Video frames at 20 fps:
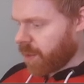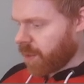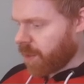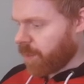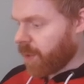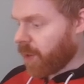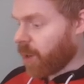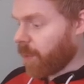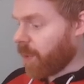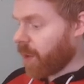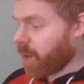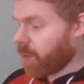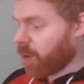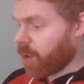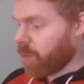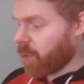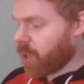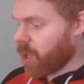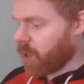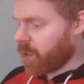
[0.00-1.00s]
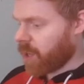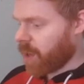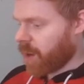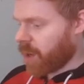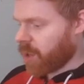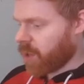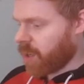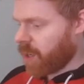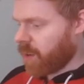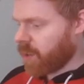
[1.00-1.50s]
There might not be a Chrome Shield there,
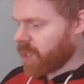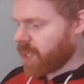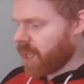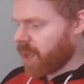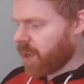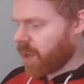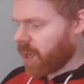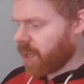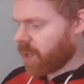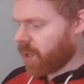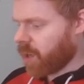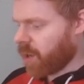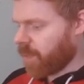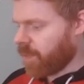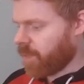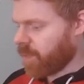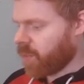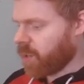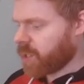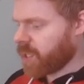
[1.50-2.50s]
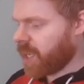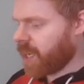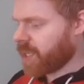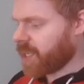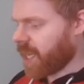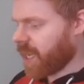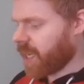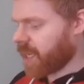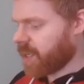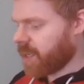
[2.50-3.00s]
actually. Is there? I don't know. We'll see in a
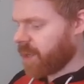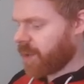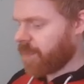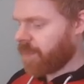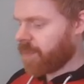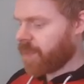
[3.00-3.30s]
second.